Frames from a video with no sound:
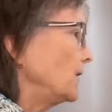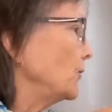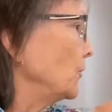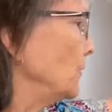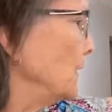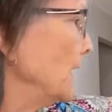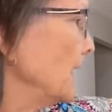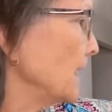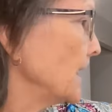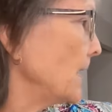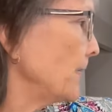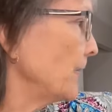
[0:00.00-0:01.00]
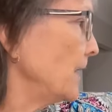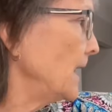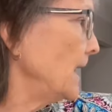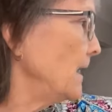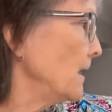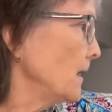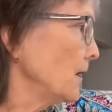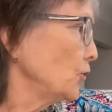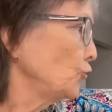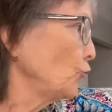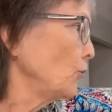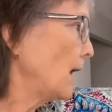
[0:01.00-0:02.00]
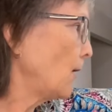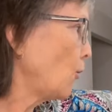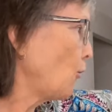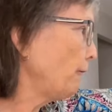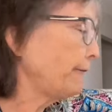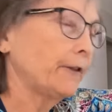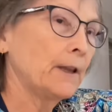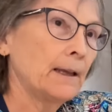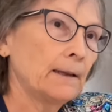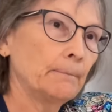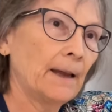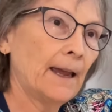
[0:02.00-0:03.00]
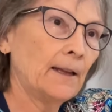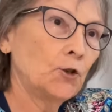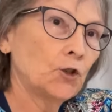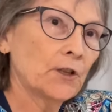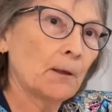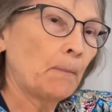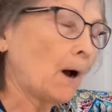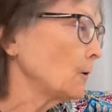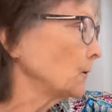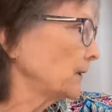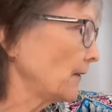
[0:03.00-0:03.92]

to get the sugar off the edges of the bowl so the